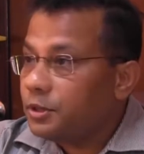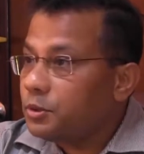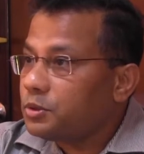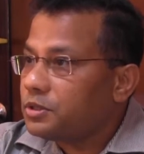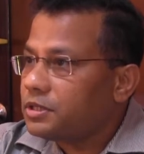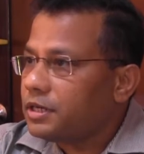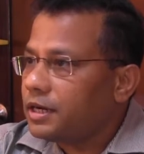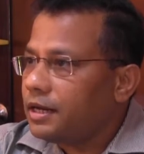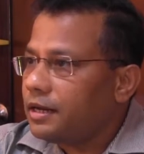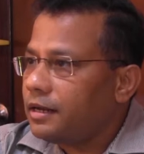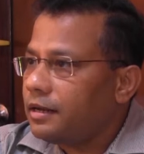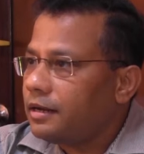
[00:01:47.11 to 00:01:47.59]

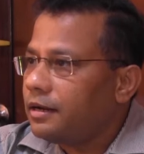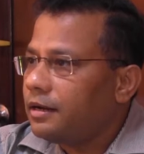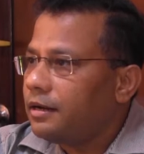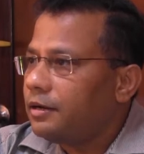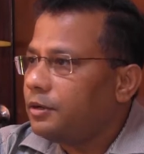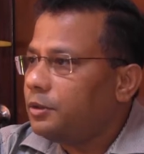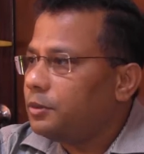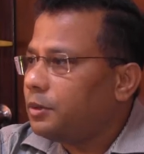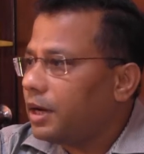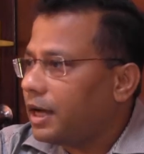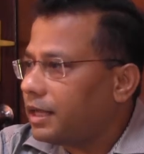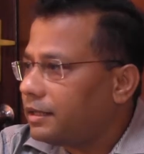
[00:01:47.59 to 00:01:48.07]
QCell
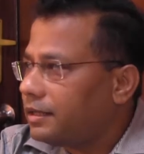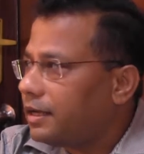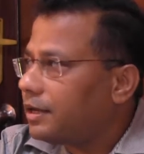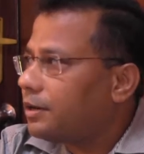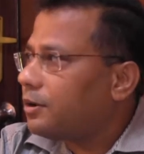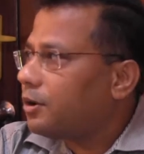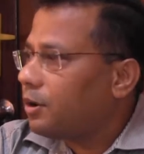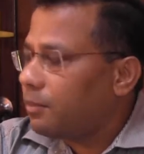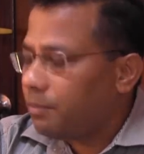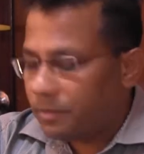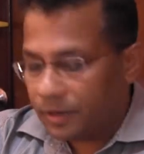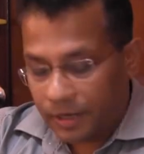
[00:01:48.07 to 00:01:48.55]
to
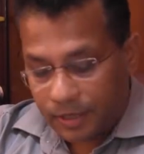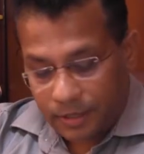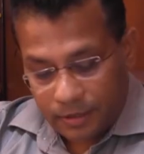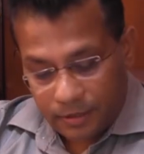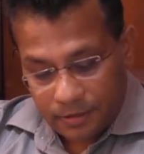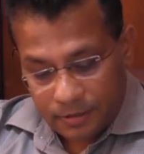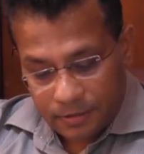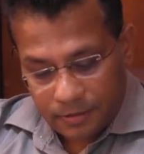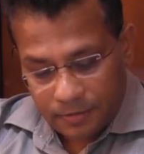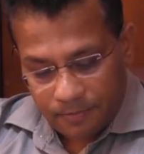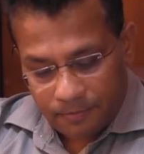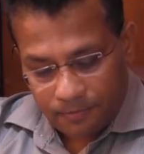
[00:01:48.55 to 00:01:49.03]
other
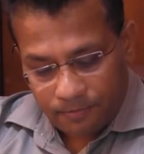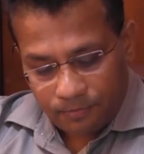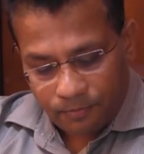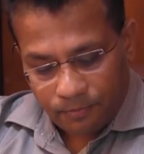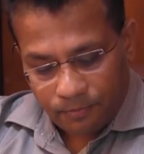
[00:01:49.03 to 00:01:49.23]
operators